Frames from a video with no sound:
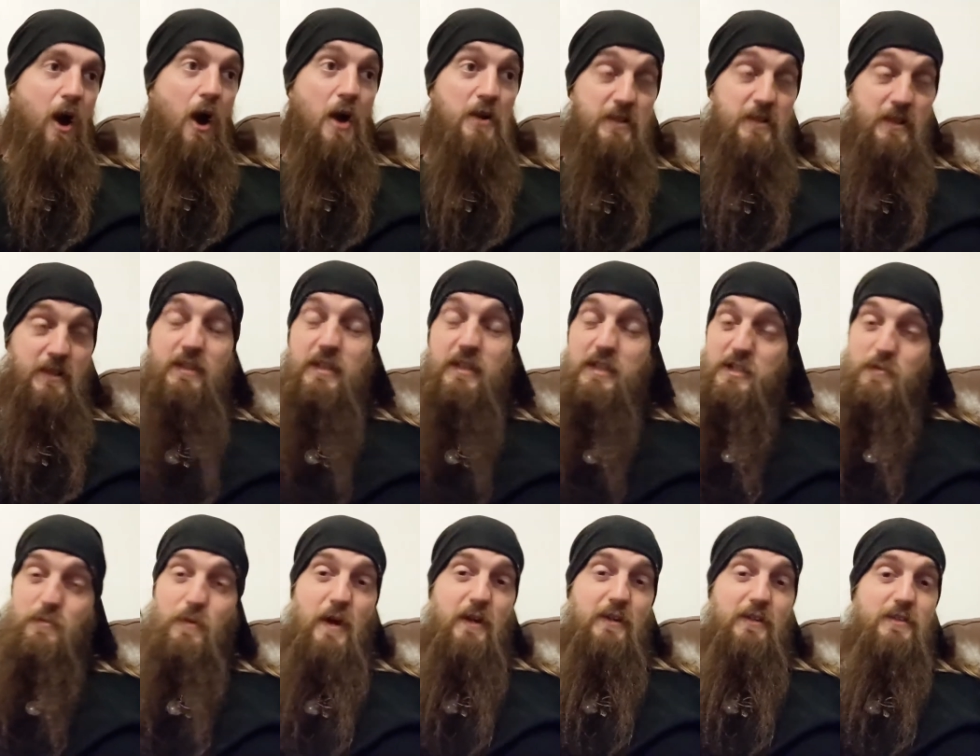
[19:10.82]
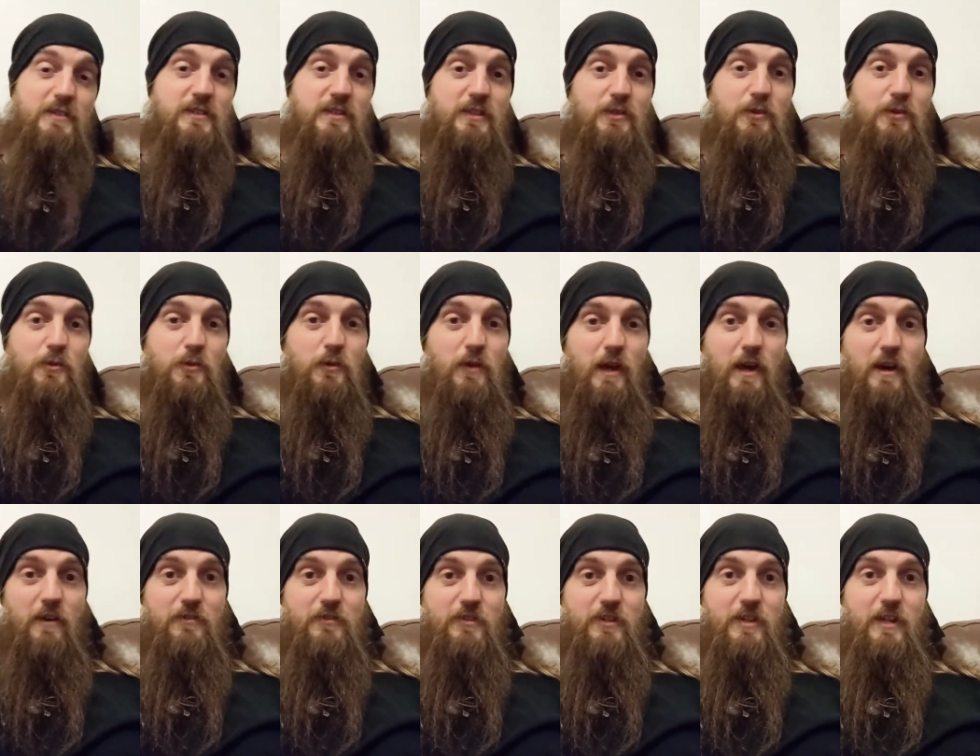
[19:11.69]
I didn't expect to see you
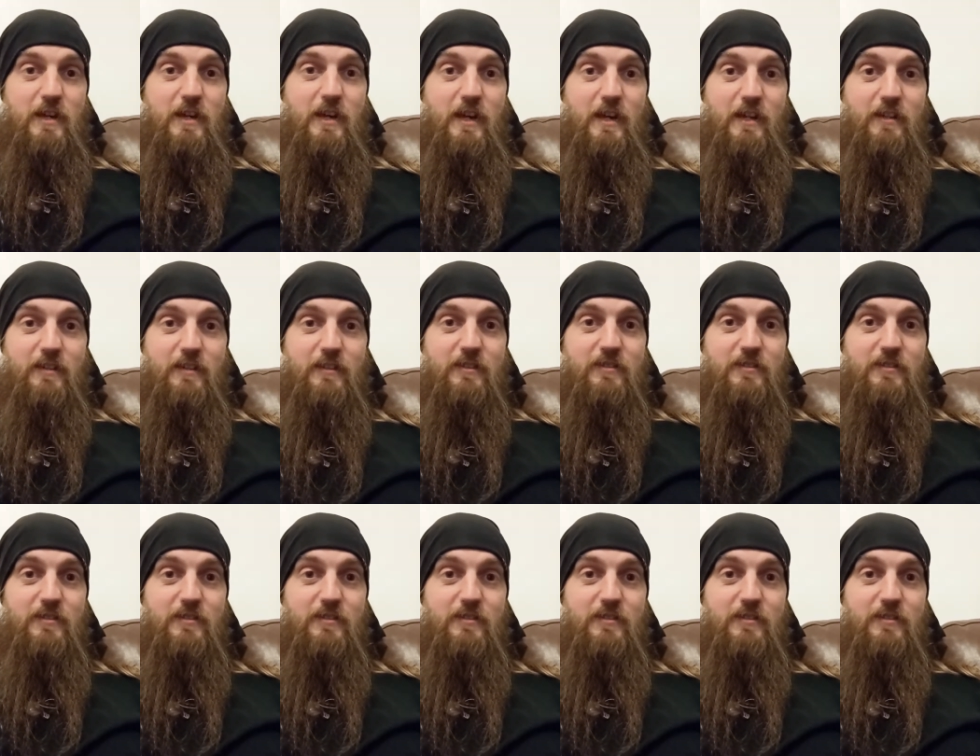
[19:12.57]
laugh today.